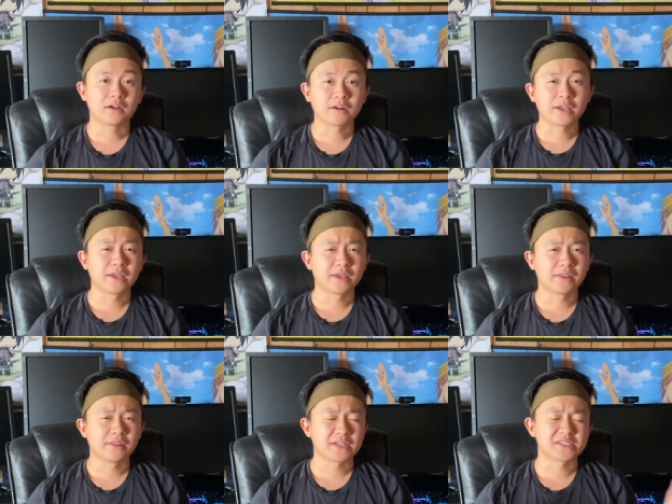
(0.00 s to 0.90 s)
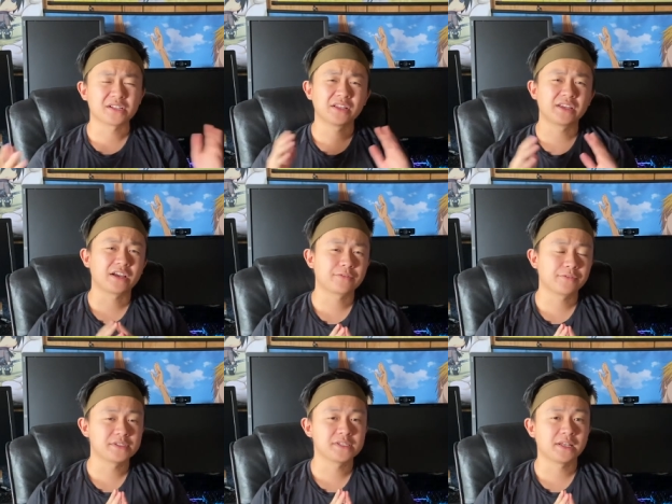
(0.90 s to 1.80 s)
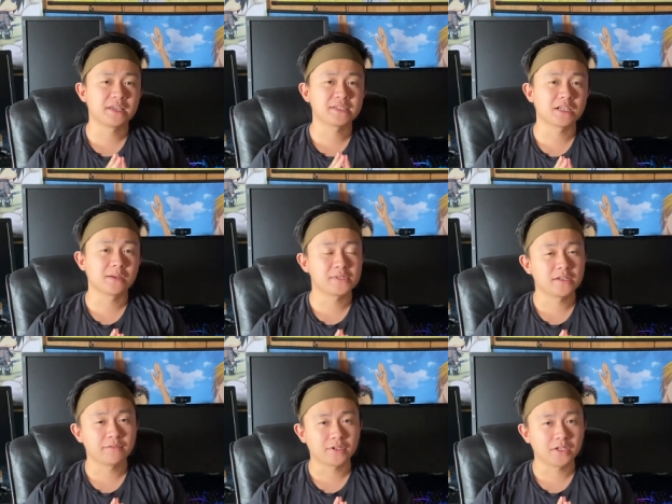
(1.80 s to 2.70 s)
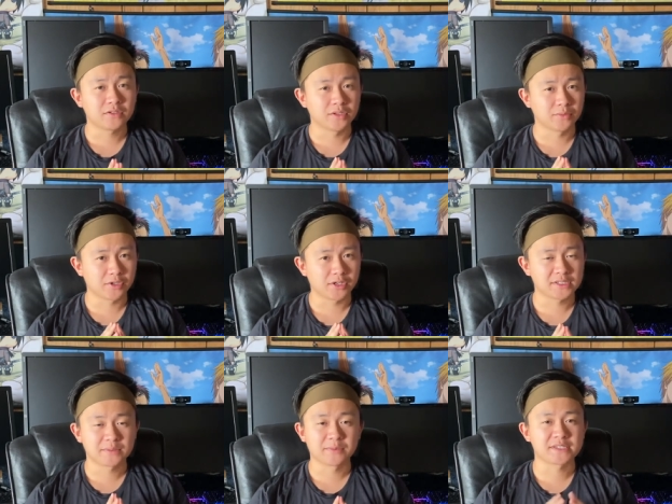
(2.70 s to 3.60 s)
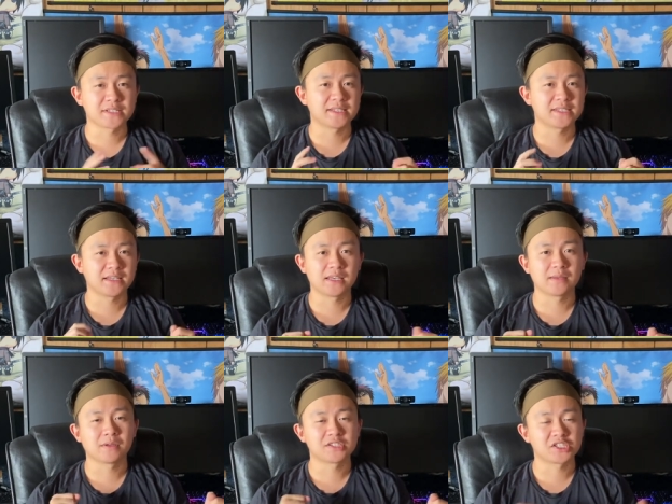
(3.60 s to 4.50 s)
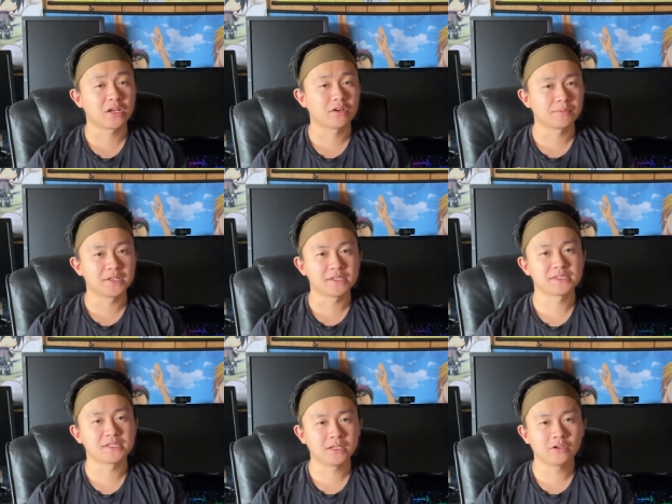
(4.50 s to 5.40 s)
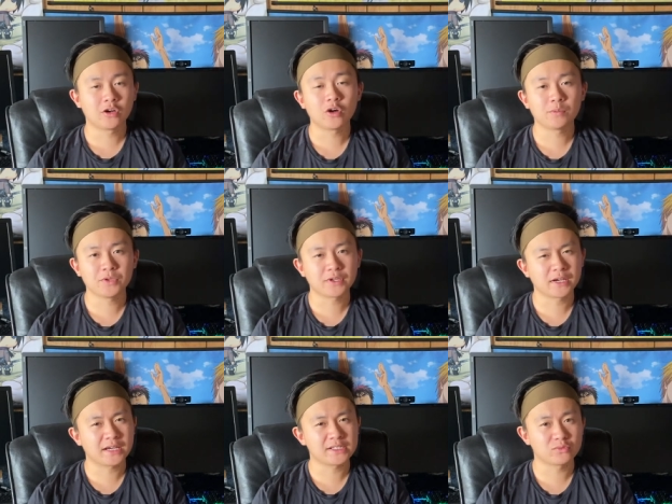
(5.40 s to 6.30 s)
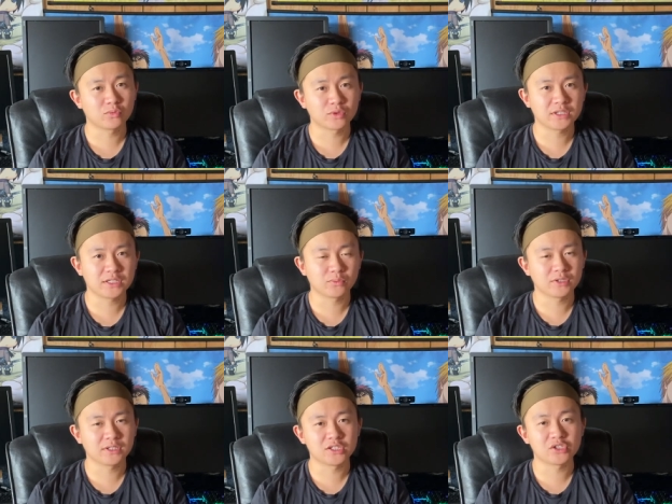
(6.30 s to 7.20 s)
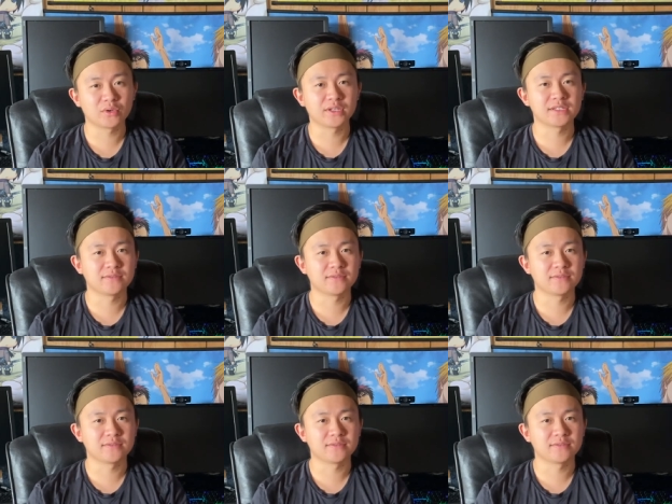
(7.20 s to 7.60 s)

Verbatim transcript: All right, and that's all I got for today's update video in regards to my SkyTech Gaming Shadow PC. Hope you guys really enjoy this